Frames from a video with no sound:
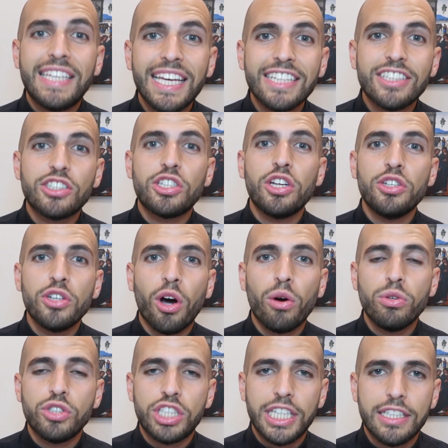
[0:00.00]
Get to
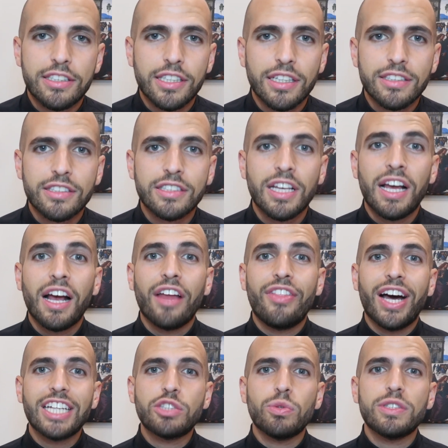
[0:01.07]
know Jesus.
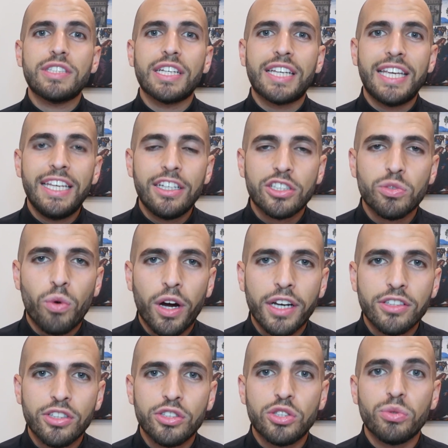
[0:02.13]
That's what Zacchaeus
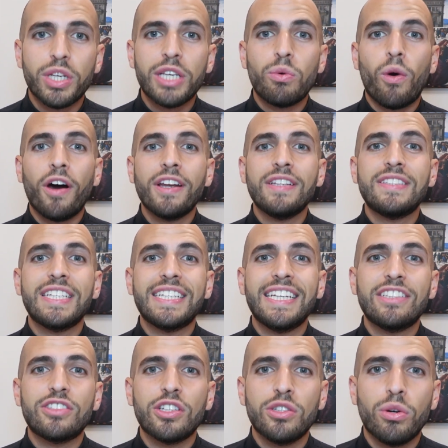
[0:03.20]
wanted to do. He wanted to
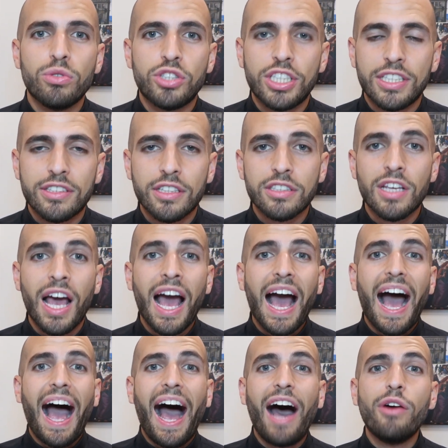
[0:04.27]
get to know Jesus.
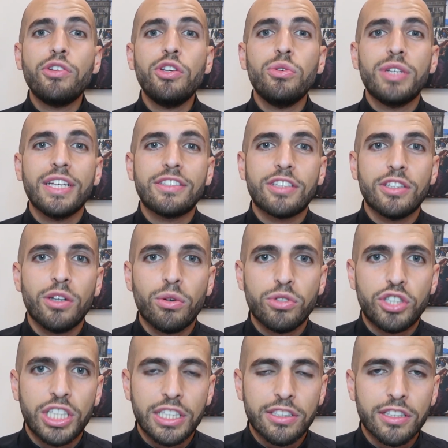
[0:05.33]
How do you get to know
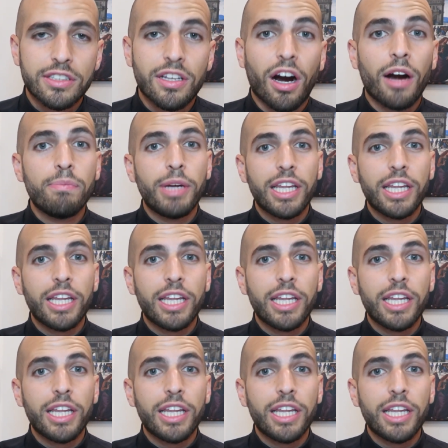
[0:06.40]
Jesus? There are